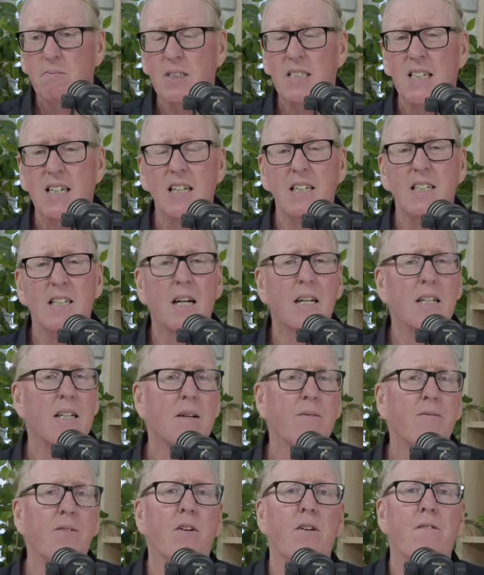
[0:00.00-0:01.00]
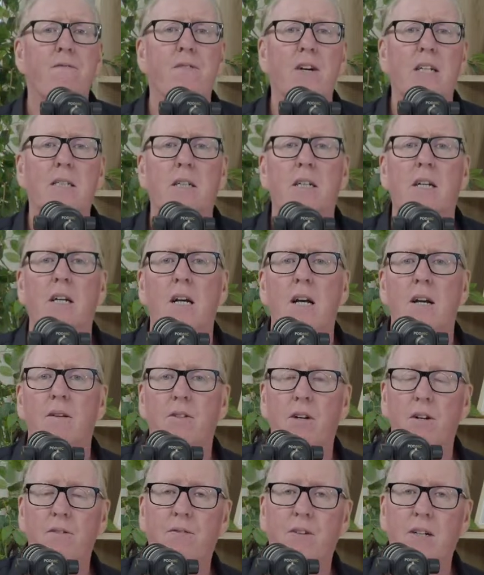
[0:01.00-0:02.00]
He, very fit
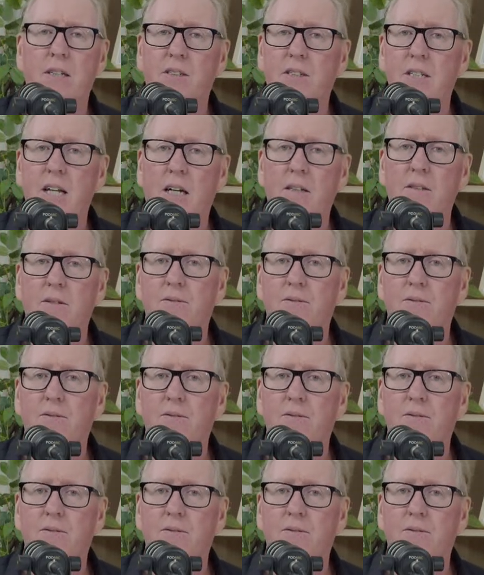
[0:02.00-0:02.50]
young